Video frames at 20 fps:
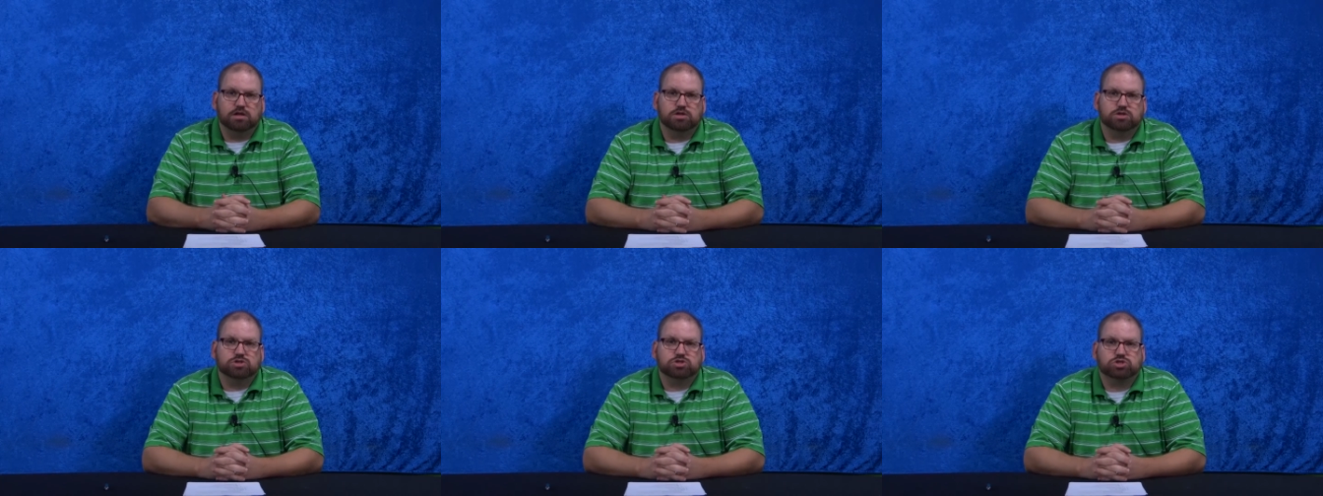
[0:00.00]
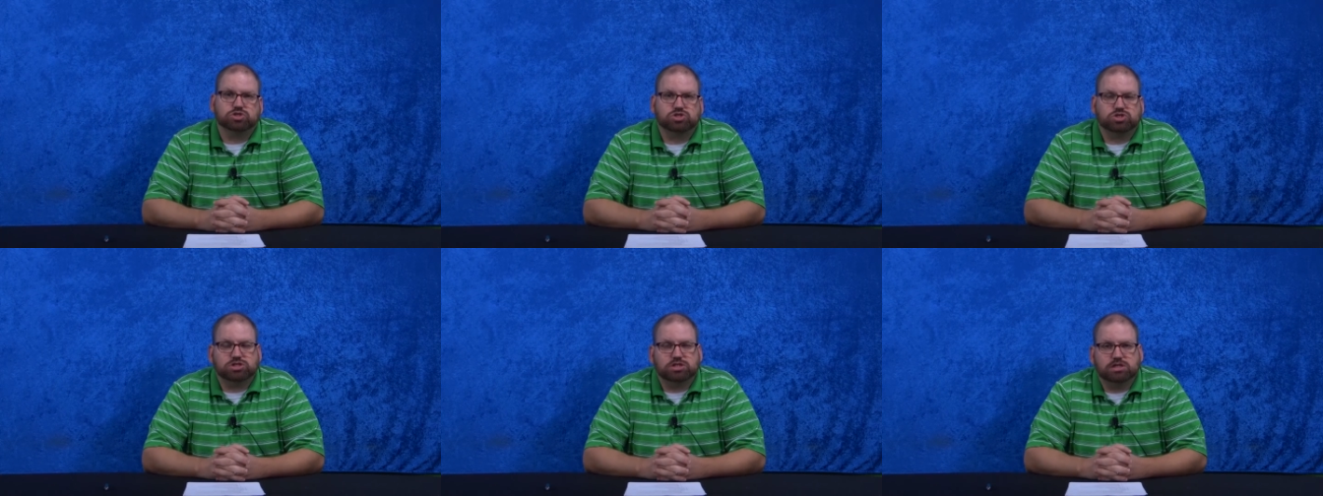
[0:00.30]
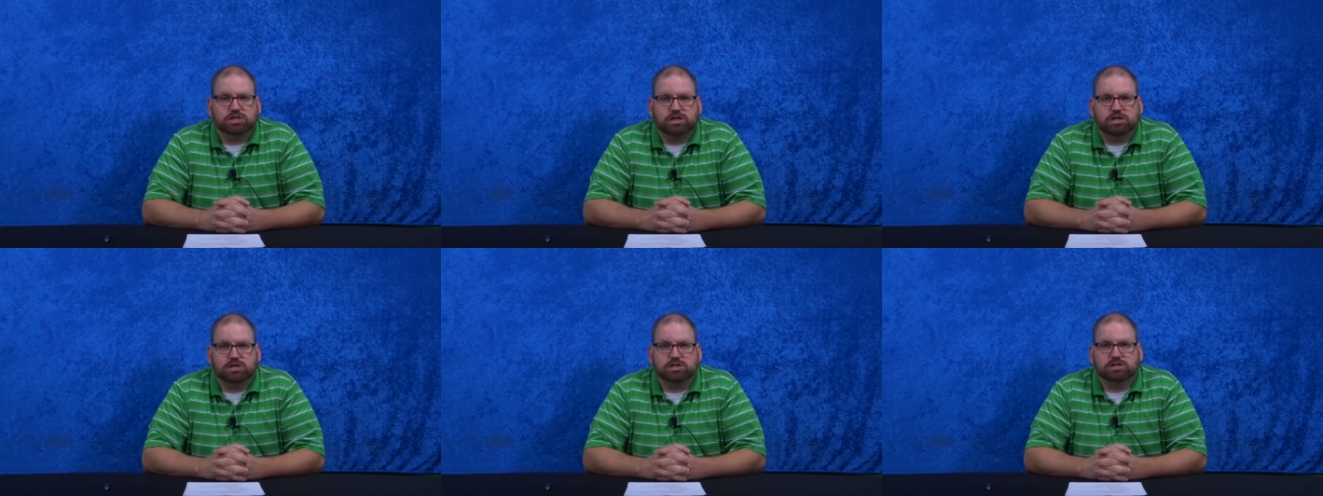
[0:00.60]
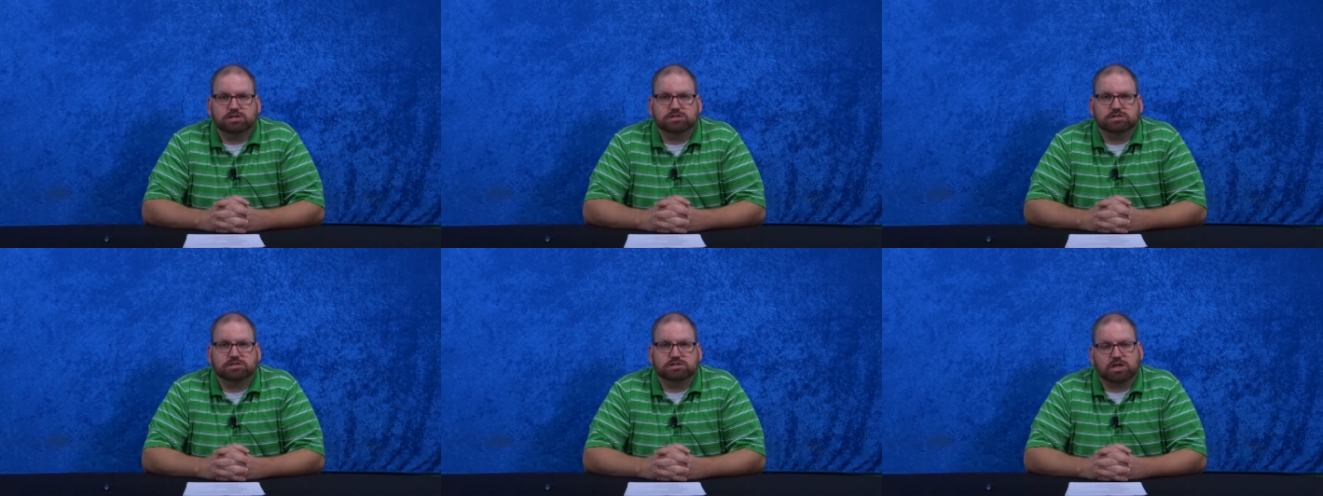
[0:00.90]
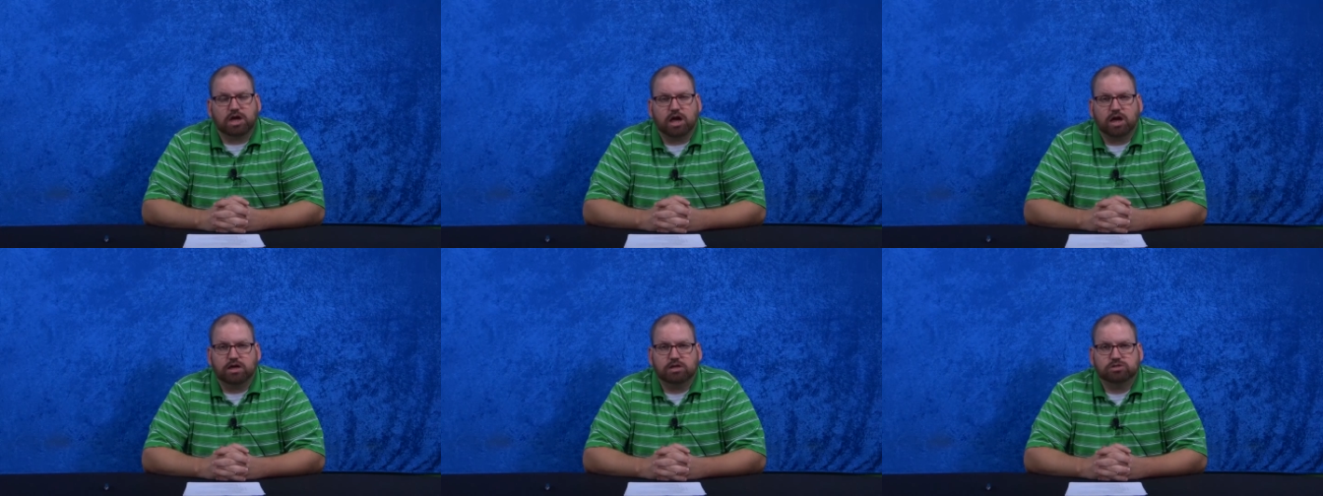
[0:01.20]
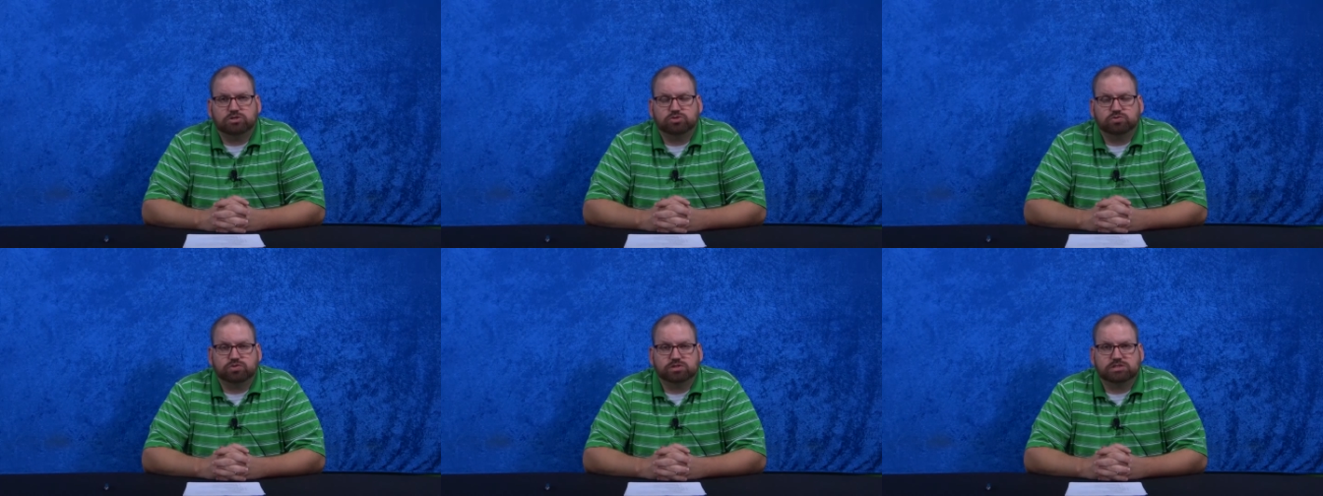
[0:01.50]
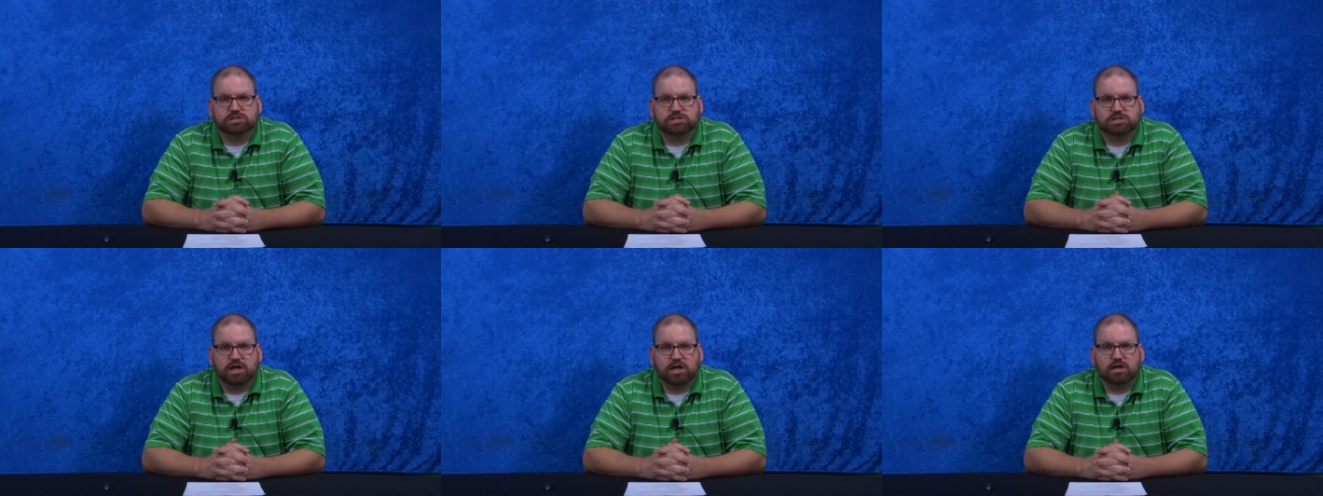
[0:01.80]
she is tied to a
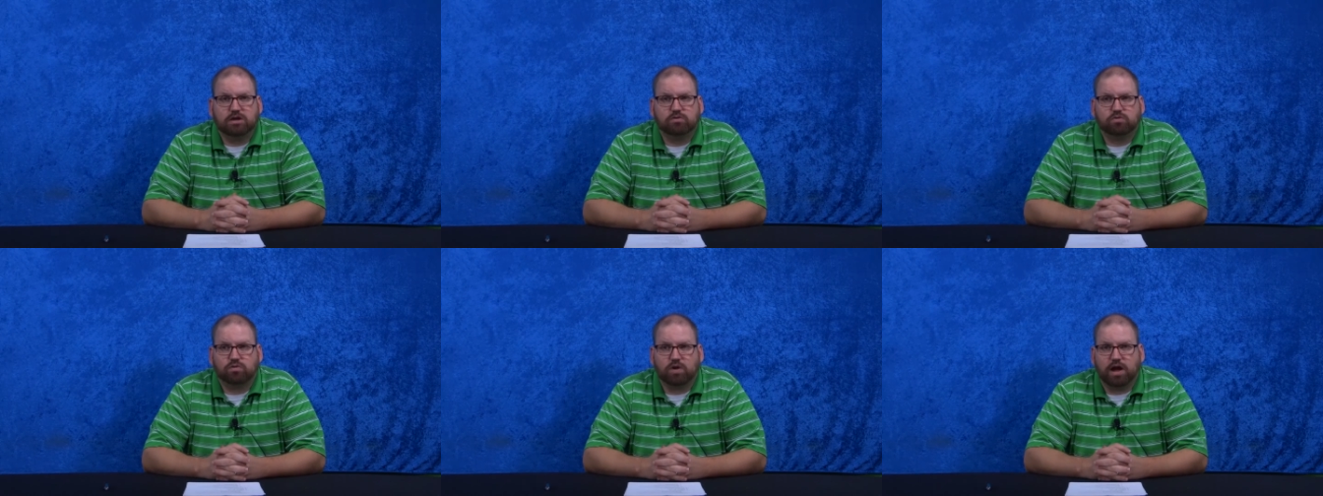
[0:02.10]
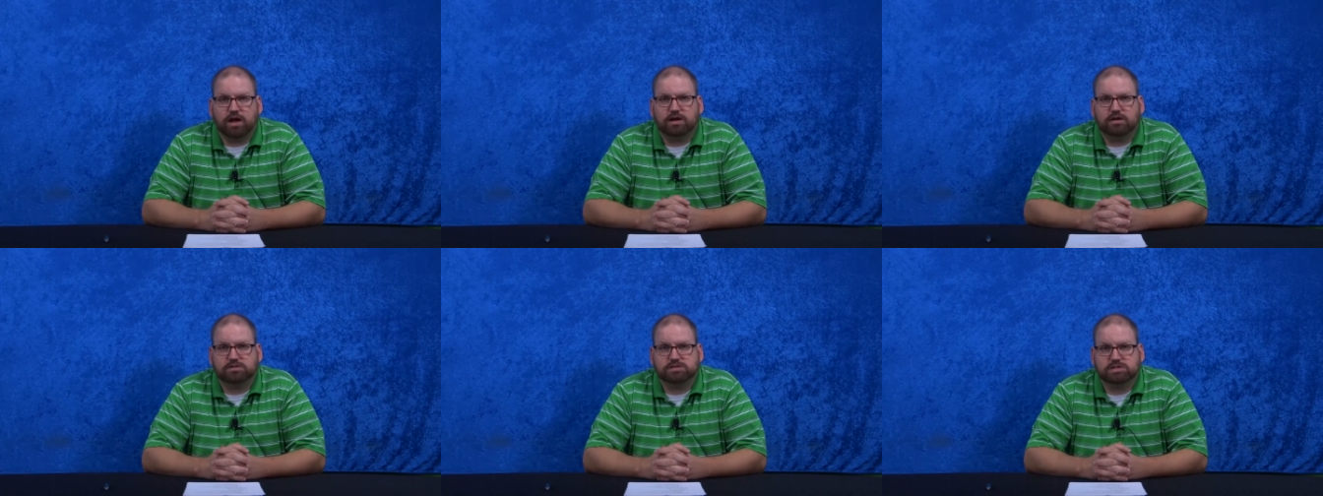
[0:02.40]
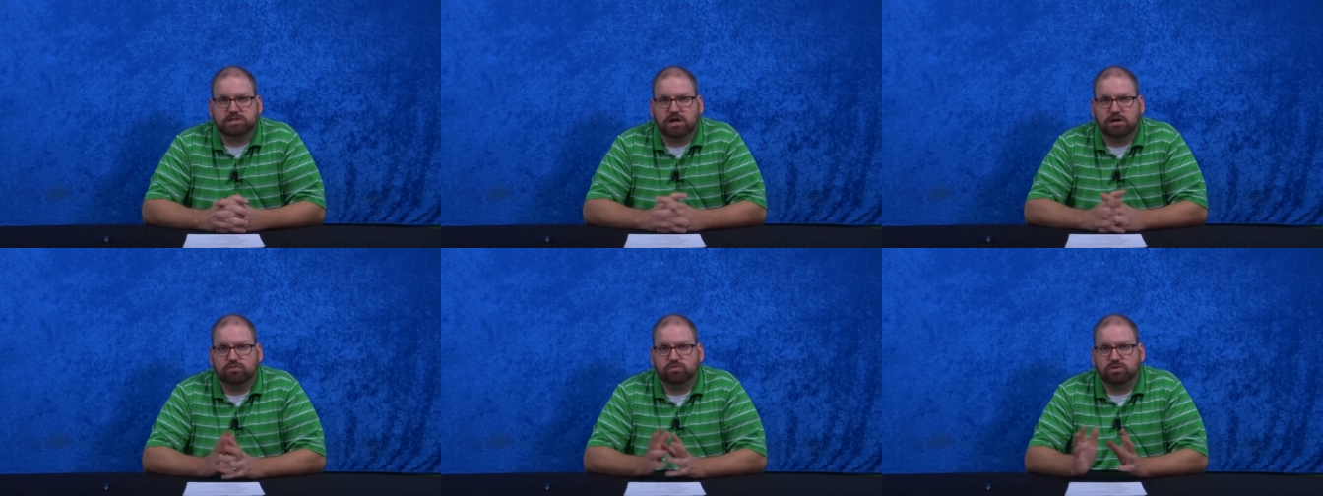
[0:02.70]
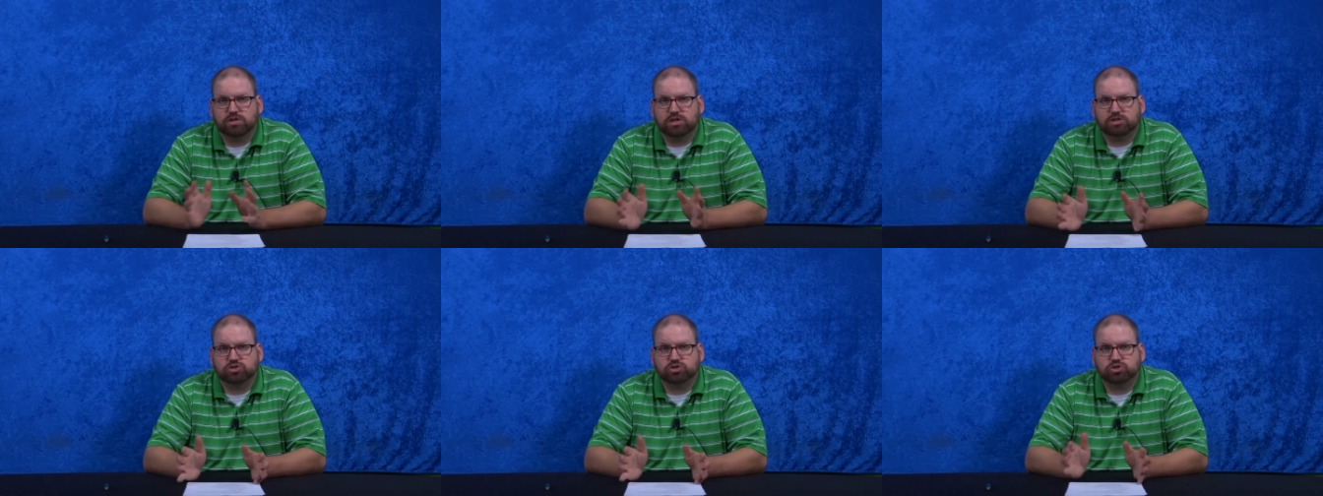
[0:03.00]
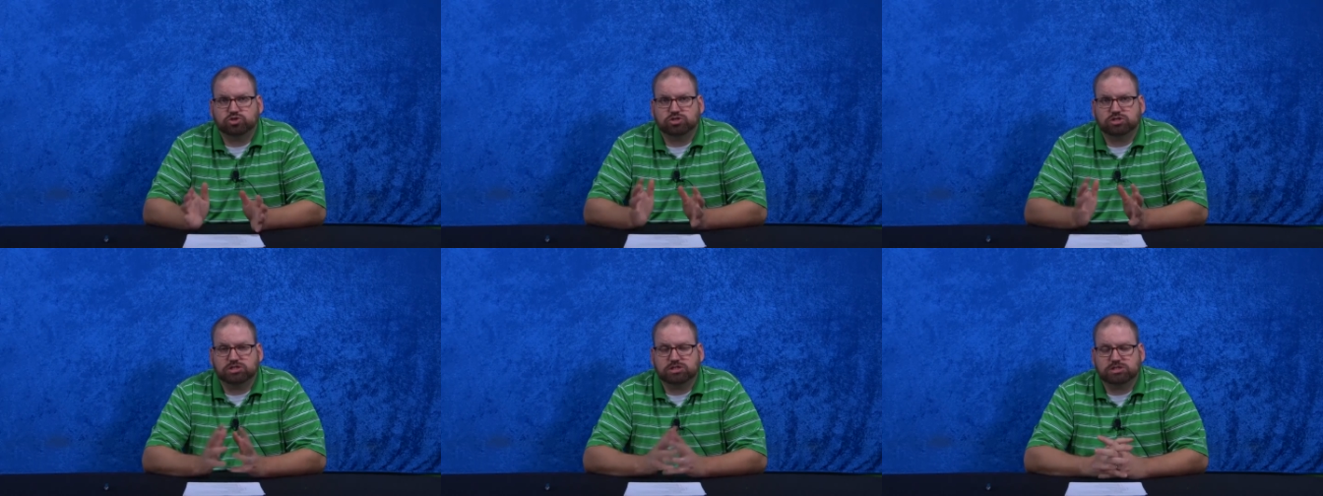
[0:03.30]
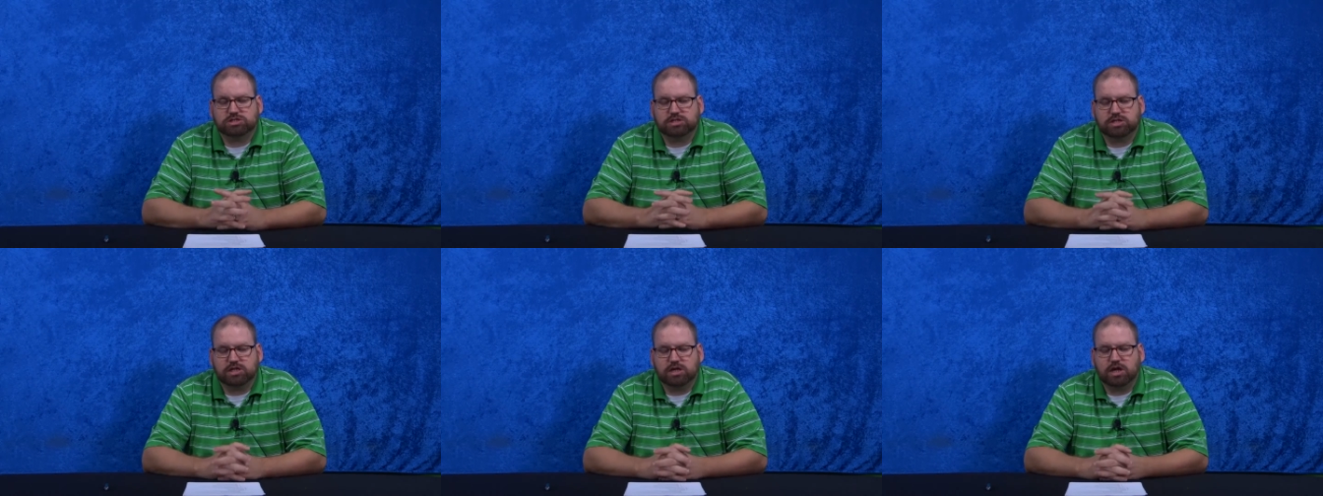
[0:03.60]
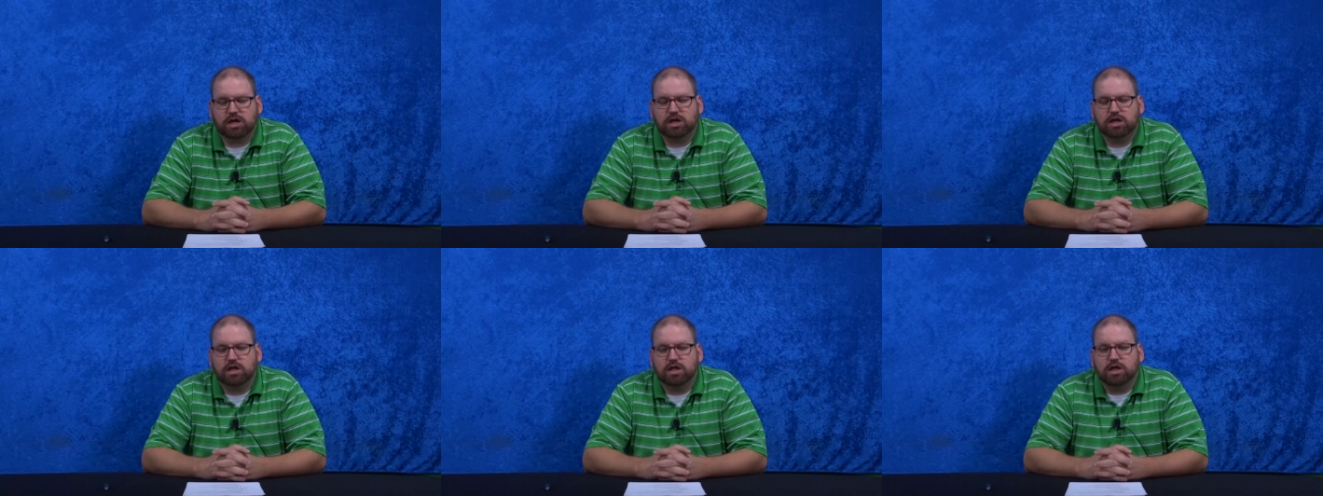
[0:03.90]
stake right outside where that church is
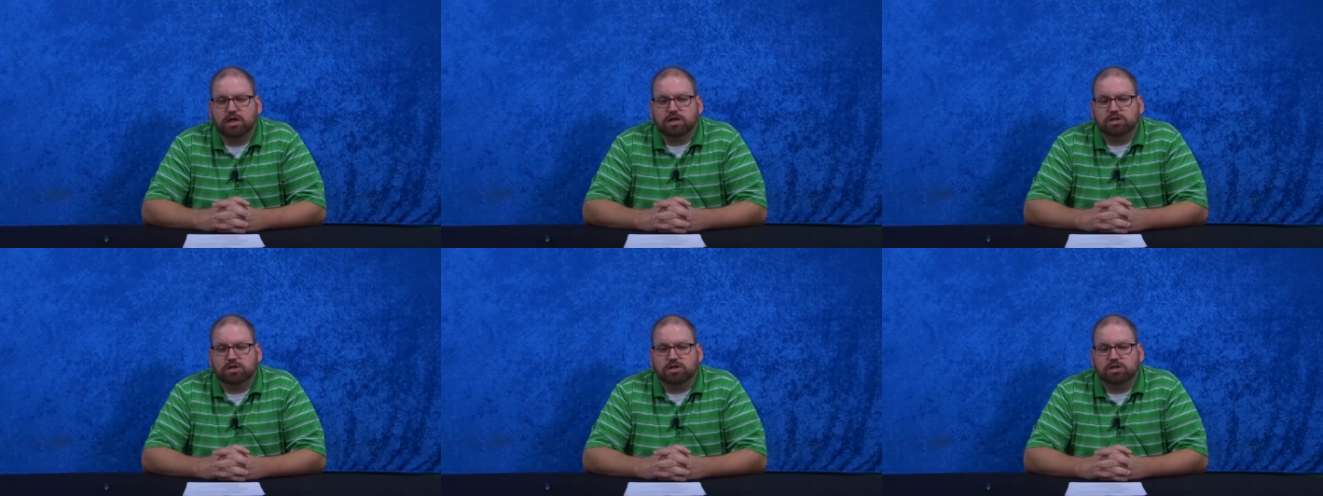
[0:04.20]
today.